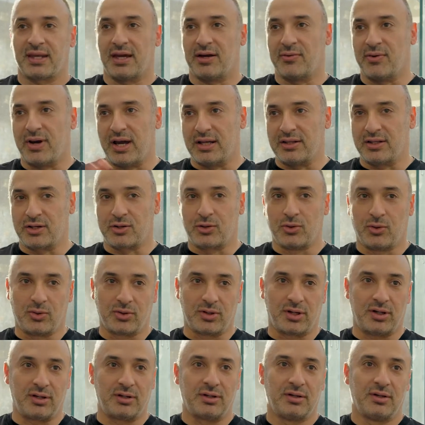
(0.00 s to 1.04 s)
Around the
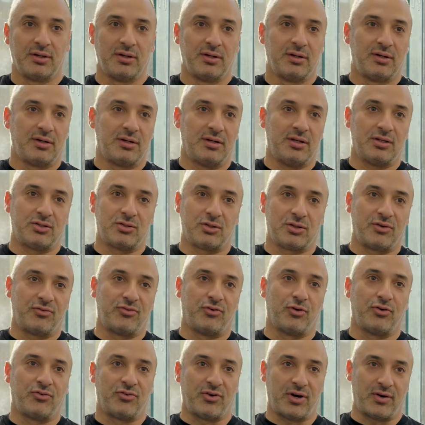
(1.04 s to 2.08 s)
corner, you're talking
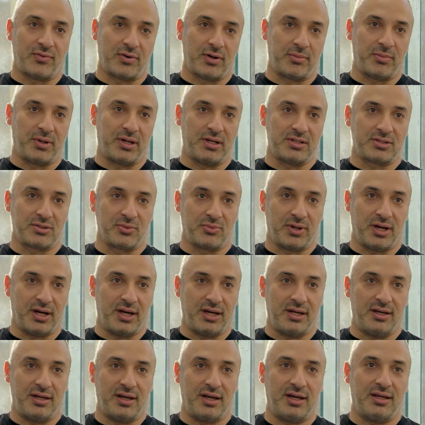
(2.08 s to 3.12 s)
four, 500 metres
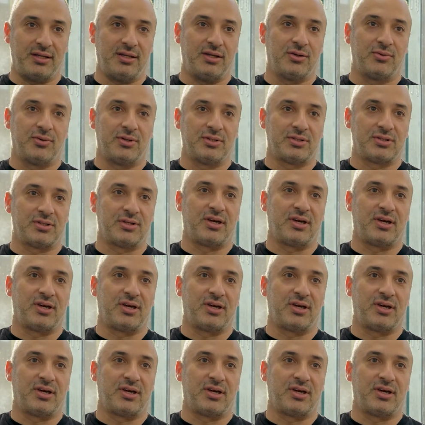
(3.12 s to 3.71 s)
away and you're into